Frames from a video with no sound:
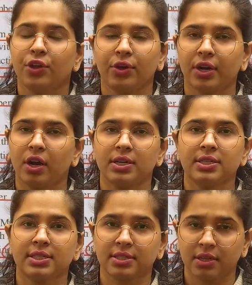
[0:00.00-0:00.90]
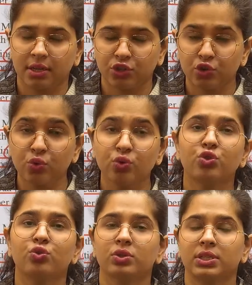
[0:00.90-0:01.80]
You cannot
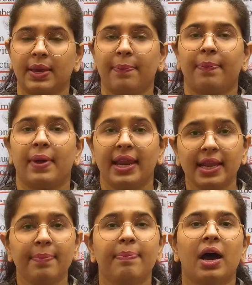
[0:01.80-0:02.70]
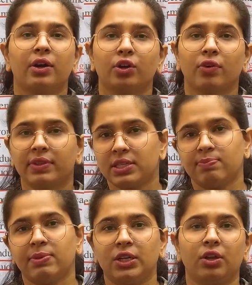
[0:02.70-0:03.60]
choose to skip any part of
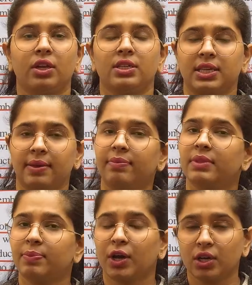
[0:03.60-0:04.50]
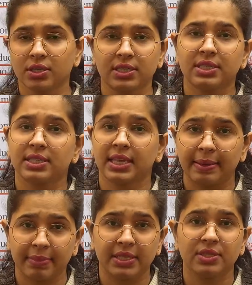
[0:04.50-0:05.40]
this particular scheme because this
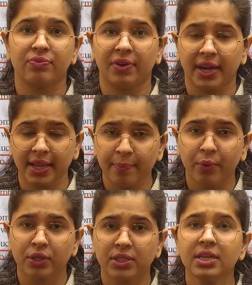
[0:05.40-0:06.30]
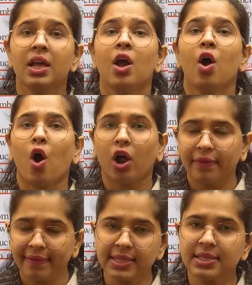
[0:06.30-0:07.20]
scheme is very important,
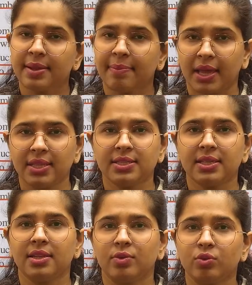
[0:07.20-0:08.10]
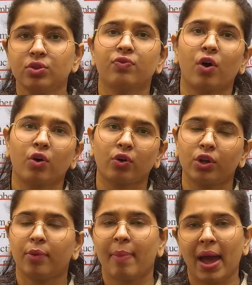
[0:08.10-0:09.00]
always remains in use for
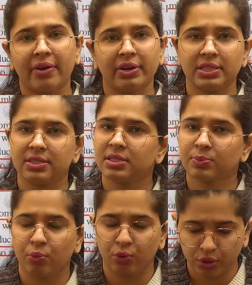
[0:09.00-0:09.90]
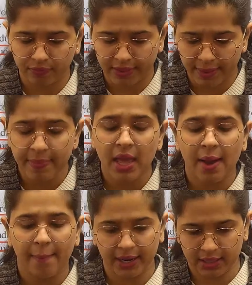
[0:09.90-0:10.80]
good or bad reasons, both of them,
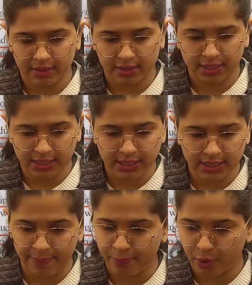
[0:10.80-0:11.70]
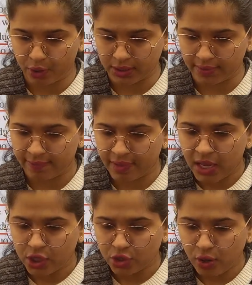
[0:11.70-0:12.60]
but this is important.
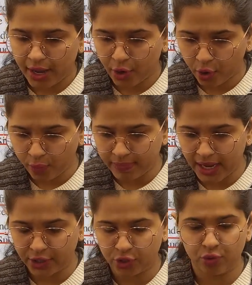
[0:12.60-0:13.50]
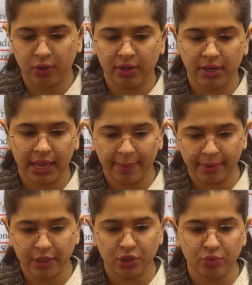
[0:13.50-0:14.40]
So I hope that you were
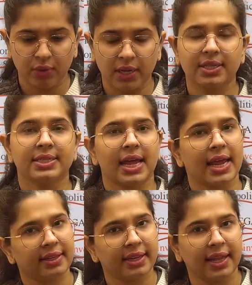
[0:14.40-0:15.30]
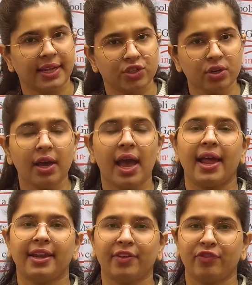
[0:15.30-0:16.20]
able to understand the lecture,
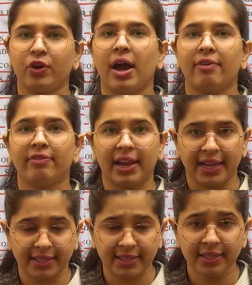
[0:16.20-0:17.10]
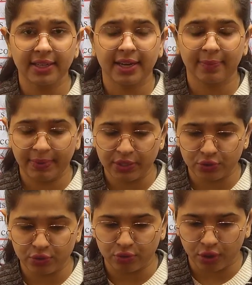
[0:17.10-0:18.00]
and if you have liked it, then
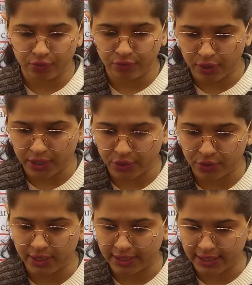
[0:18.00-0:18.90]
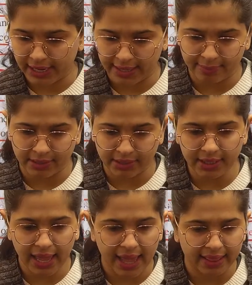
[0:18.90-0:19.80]
please do not forget to hit the like
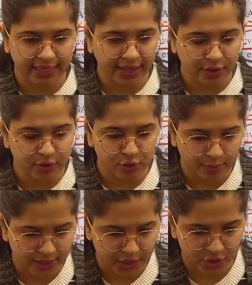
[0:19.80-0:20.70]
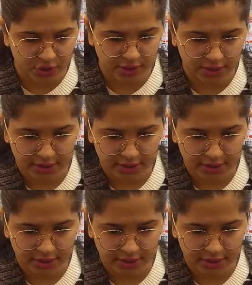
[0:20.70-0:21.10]
button, and thank you so much.